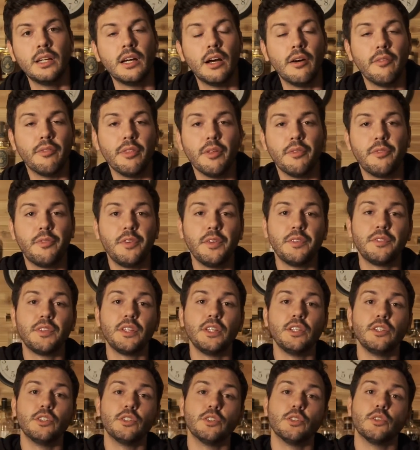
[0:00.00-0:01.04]
of the
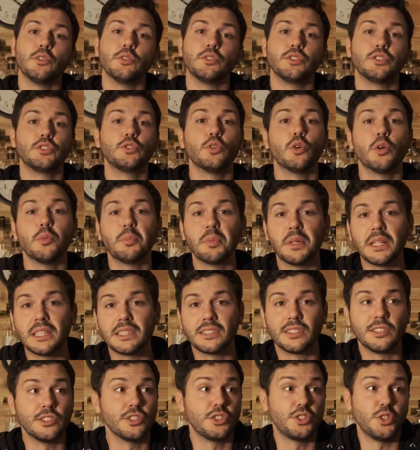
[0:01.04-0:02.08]
15-year-old store
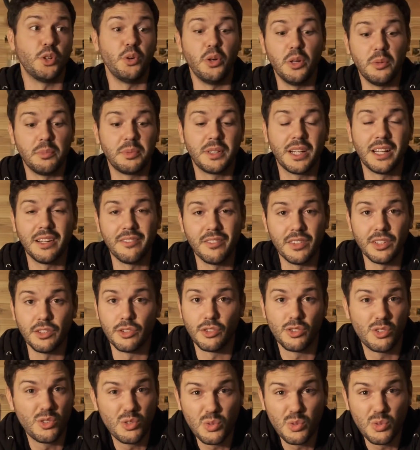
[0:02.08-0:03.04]
picks that showed up kind of in